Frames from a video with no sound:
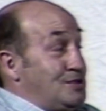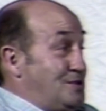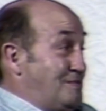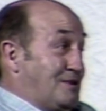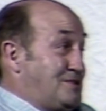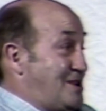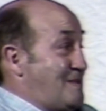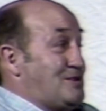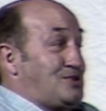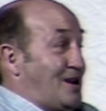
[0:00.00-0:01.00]
isn't the first
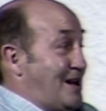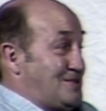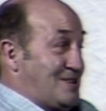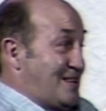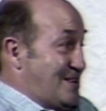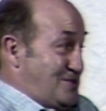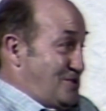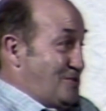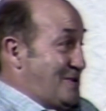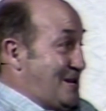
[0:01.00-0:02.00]
time this client's done this
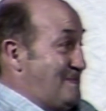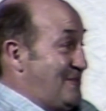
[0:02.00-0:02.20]
to me.